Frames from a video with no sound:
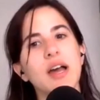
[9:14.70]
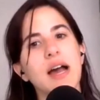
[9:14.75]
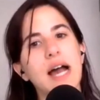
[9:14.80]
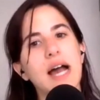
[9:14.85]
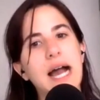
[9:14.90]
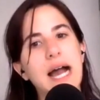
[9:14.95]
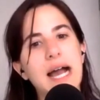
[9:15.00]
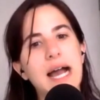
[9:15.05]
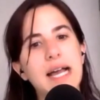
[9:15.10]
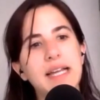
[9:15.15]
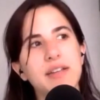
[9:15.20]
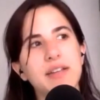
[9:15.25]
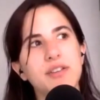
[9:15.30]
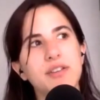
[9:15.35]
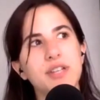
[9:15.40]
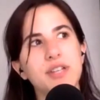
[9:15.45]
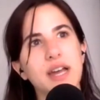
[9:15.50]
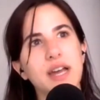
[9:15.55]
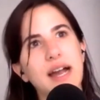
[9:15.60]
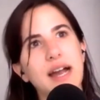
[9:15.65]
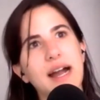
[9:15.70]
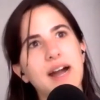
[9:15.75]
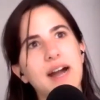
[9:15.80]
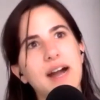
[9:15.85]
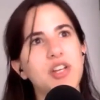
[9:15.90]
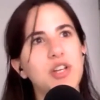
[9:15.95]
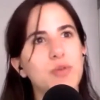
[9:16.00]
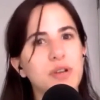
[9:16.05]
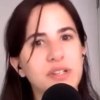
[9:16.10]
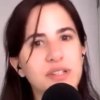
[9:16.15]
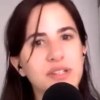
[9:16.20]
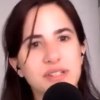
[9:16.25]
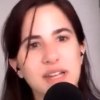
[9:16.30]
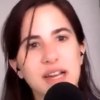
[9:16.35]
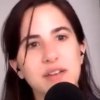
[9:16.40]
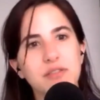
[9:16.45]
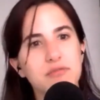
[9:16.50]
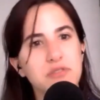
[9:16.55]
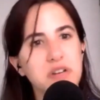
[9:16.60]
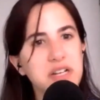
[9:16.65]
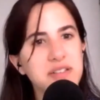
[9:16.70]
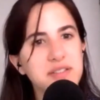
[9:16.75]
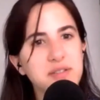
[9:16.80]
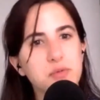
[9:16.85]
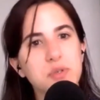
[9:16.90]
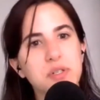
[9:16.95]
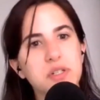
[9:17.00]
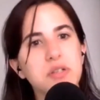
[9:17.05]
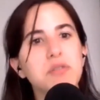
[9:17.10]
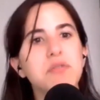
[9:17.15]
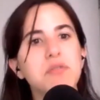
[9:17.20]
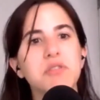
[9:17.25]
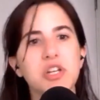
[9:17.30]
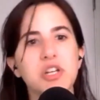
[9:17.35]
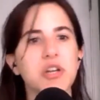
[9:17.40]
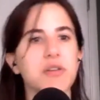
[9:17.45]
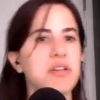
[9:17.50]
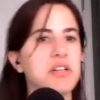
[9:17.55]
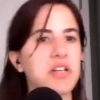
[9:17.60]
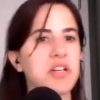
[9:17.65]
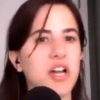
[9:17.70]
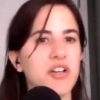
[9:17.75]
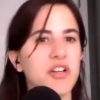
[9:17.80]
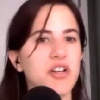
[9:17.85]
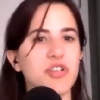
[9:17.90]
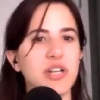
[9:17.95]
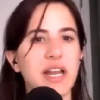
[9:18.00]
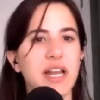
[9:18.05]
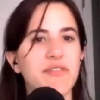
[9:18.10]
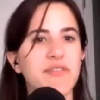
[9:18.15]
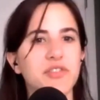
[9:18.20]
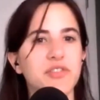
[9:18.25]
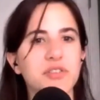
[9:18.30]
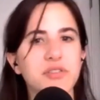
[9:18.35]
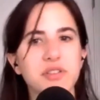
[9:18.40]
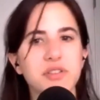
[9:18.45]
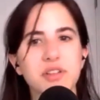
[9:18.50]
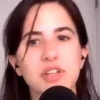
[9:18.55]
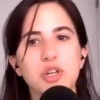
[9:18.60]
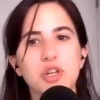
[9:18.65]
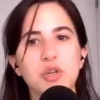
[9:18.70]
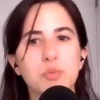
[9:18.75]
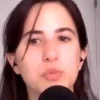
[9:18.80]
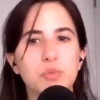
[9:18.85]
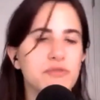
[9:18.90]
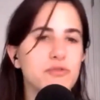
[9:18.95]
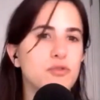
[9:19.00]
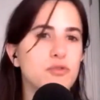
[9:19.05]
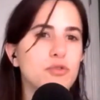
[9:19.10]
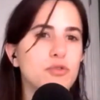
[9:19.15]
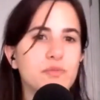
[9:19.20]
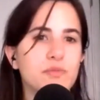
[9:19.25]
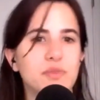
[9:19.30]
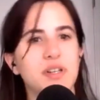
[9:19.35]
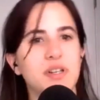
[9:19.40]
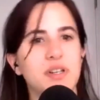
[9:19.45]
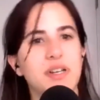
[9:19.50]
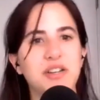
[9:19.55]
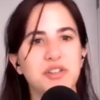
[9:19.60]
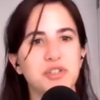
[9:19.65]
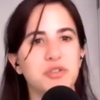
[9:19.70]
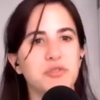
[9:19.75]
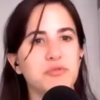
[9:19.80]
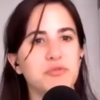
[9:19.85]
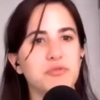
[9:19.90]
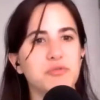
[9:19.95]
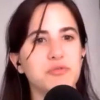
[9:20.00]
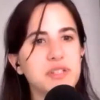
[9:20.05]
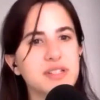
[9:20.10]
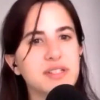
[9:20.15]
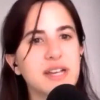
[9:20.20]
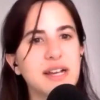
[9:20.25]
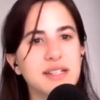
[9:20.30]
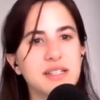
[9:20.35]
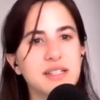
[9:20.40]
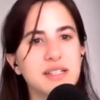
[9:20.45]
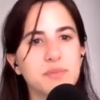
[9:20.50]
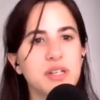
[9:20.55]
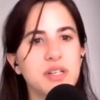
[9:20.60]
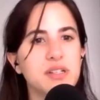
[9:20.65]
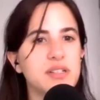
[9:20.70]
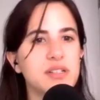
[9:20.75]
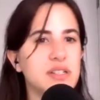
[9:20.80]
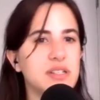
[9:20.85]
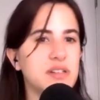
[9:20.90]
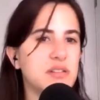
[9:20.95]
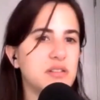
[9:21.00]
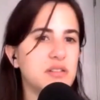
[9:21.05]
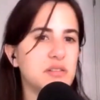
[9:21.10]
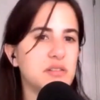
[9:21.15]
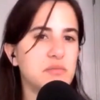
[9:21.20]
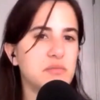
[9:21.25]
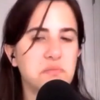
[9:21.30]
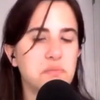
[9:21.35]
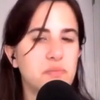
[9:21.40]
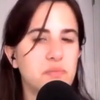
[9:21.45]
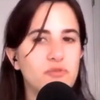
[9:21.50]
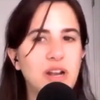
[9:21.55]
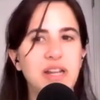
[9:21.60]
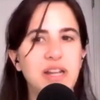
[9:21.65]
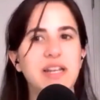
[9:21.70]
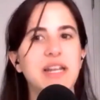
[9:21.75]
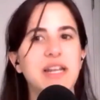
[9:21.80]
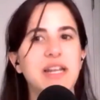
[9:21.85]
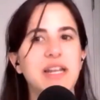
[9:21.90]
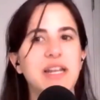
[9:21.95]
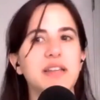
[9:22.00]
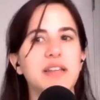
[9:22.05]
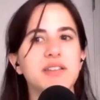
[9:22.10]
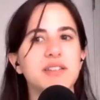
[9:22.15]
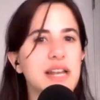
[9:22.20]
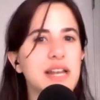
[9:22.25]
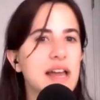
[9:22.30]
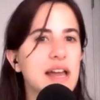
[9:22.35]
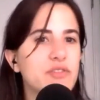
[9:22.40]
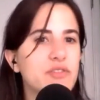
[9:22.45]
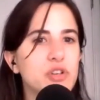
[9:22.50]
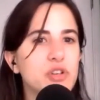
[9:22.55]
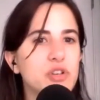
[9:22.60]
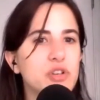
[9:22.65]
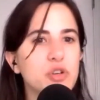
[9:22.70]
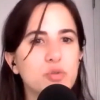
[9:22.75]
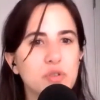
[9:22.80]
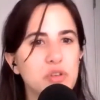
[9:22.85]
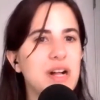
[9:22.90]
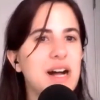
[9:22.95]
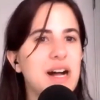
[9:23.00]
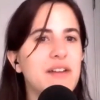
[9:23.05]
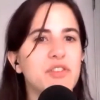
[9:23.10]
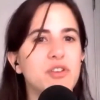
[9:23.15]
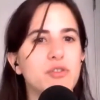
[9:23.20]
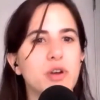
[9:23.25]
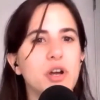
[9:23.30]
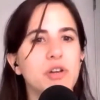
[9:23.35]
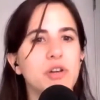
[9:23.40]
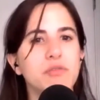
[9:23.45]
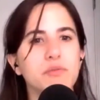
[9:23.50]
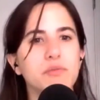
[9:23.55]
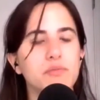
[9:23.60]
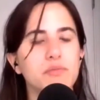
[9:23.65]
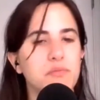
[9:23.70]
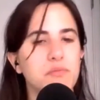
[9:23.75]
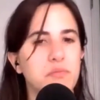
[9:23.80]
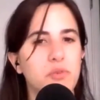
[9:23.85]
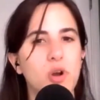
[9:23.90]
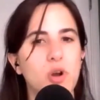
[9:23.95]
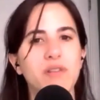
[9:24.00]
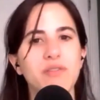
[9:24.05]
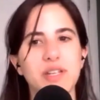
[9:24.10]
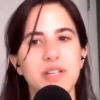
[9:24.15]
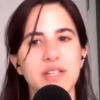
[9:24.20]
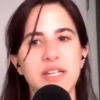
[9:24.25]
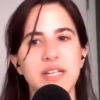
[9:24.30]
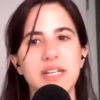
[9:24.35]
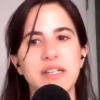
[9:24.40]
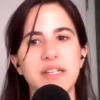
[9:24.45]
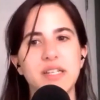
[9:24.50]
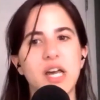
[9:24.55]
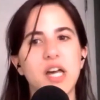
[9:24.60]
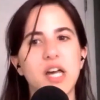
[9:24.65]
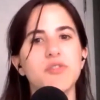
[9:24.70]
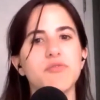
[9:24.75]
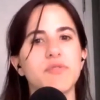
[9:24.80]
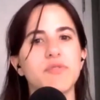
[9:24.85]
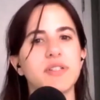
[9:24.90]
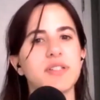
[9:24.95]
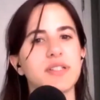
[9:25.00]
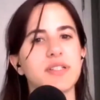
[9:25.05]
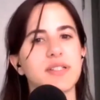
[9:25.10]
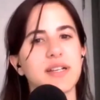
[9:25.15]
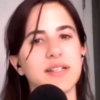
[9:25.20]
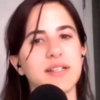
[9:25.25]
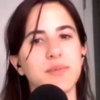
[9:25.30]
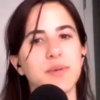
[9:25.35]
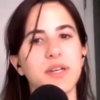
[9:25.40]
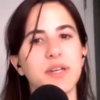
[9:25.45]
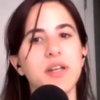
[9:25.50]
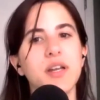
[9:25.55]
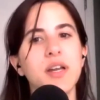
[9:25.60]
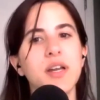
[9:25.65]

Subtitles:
And how do you understand risk? Well, at a country level, you perform a national risk assessment, and at a regulated entity level, you'll have your own private internal risk assessment.